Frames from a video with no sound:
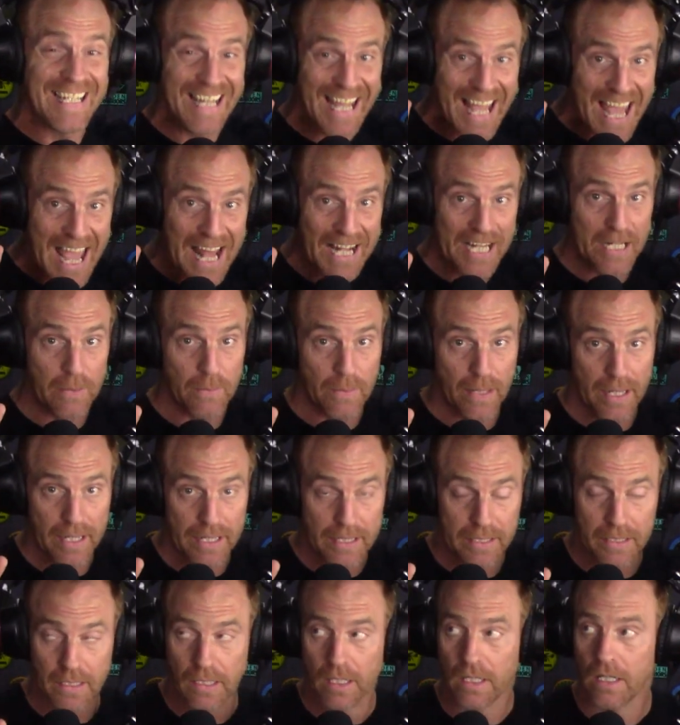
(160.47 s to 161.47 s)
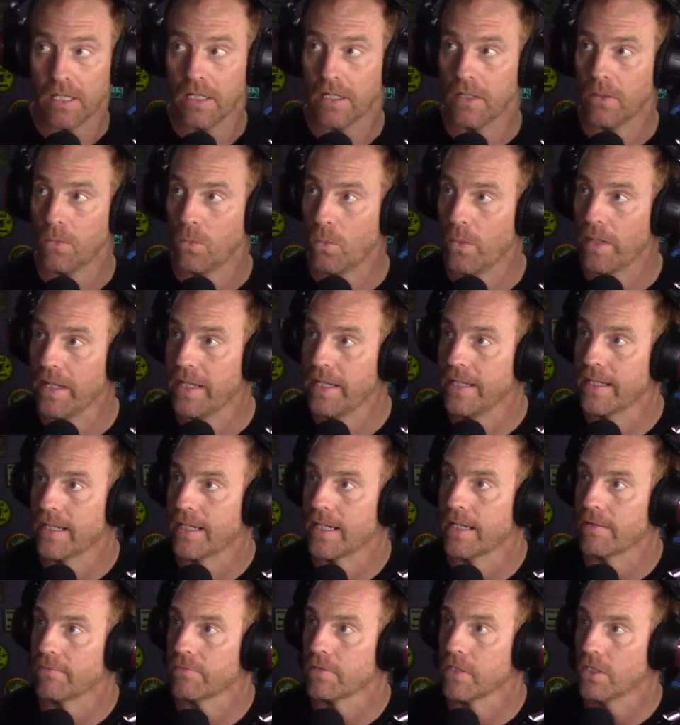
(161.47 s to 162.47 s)
Anyway, we
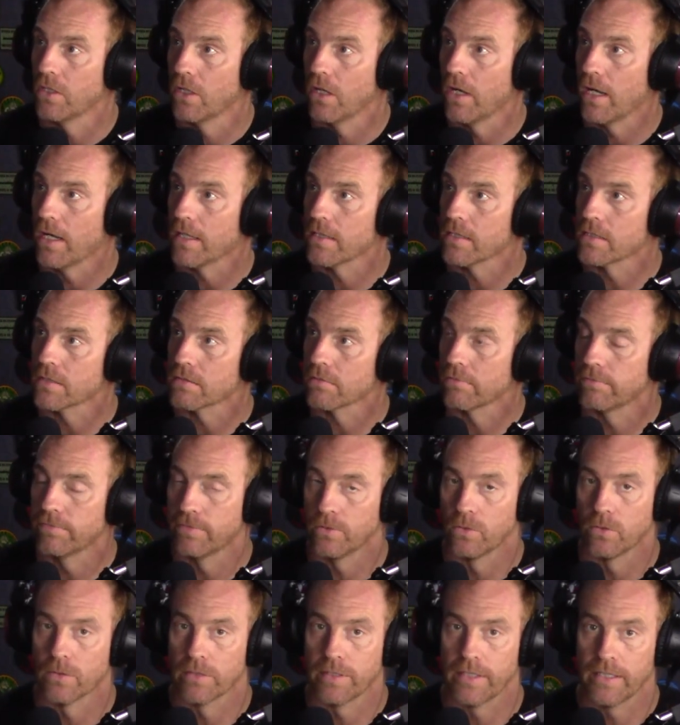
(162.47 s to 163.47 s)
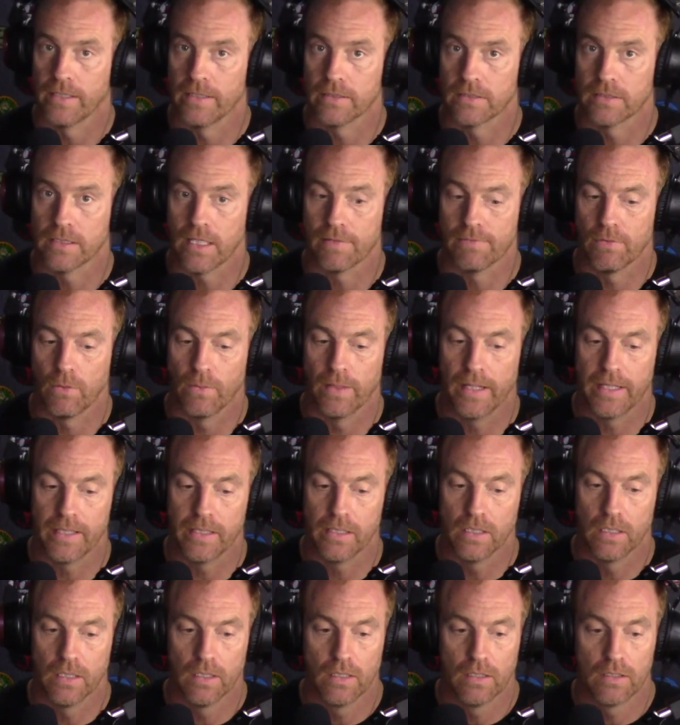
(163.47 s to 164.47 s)
have got four things to give away
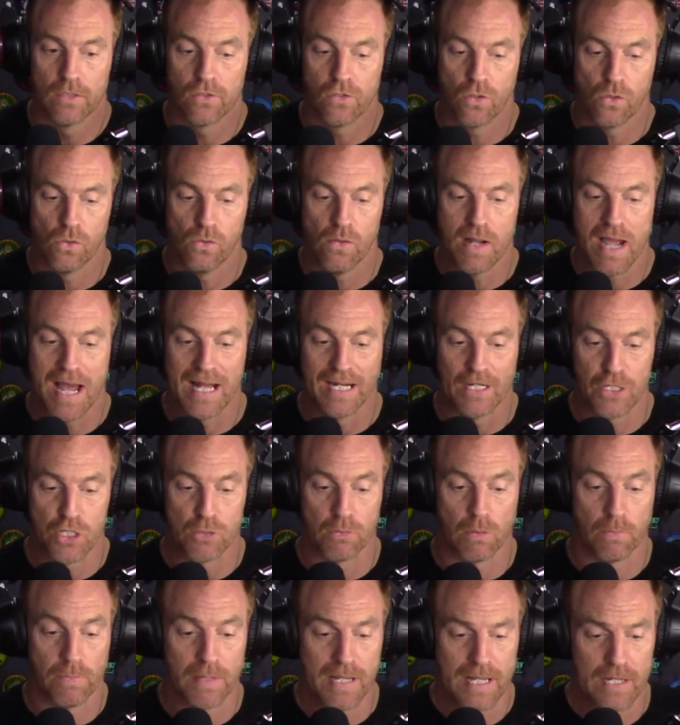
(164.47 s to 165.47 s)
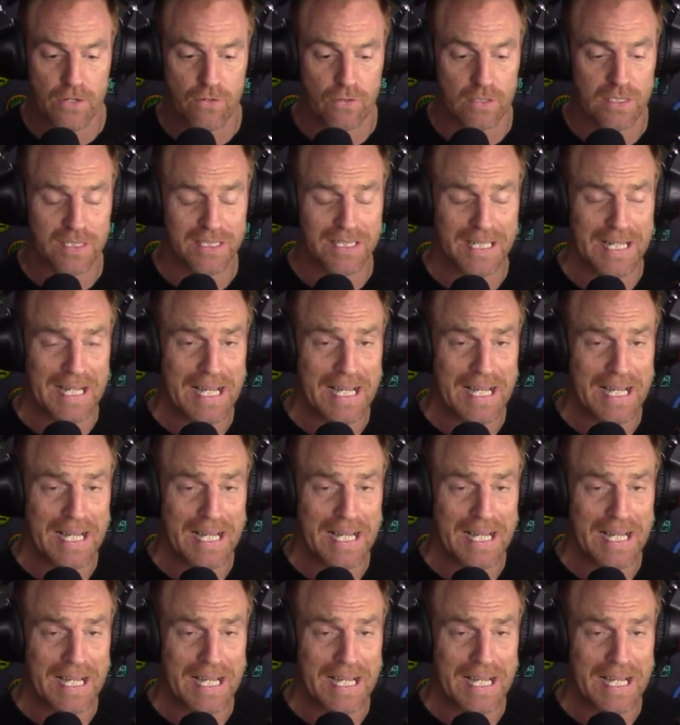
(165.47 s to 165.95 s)
to eligible patrons.